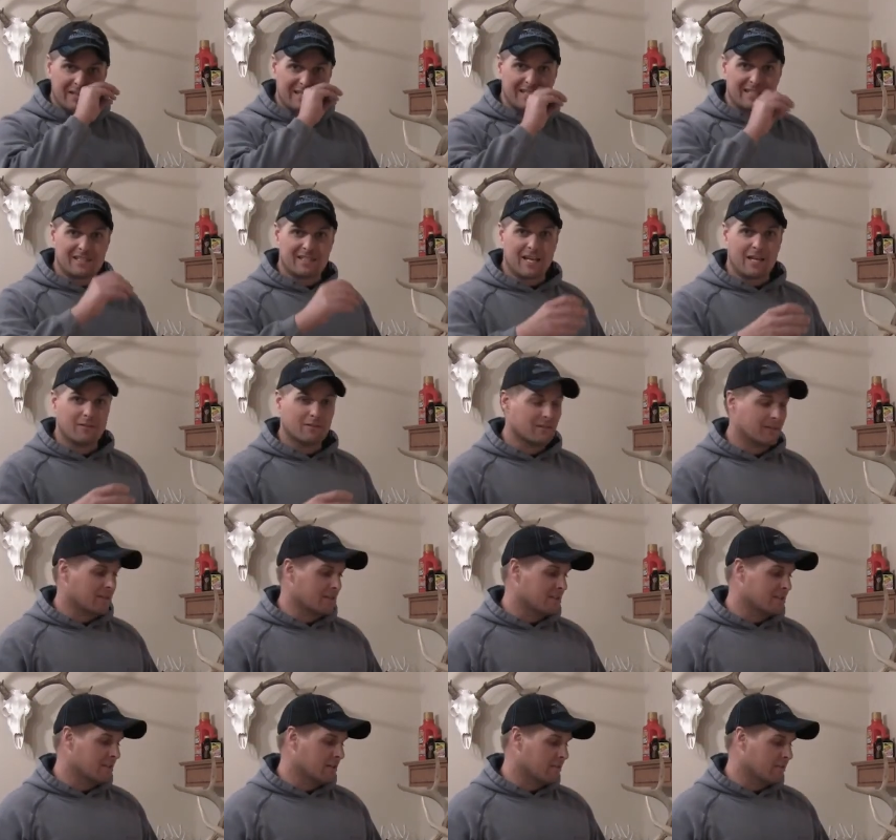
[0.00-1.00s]
it sits out
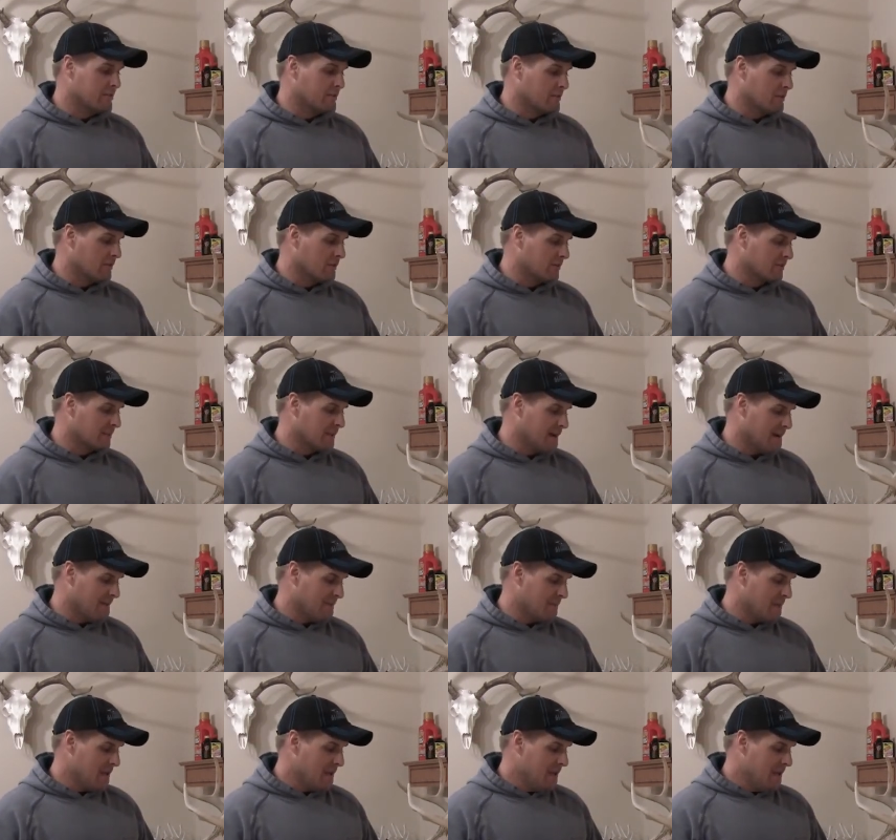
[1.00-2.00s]
in the sun for a long
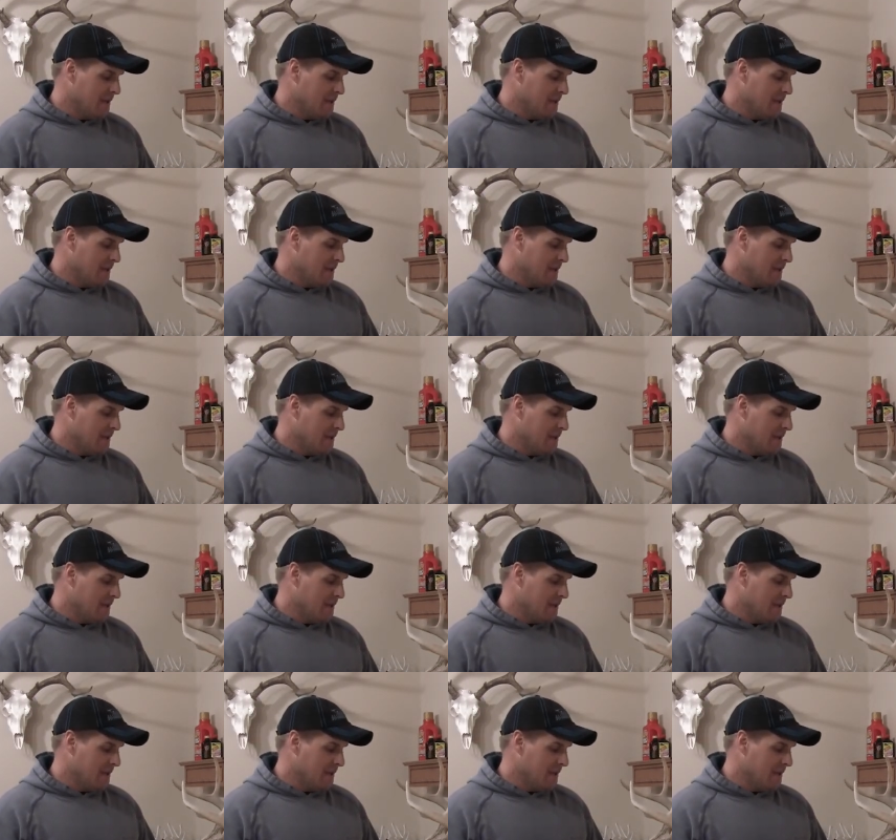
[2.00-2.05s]
time.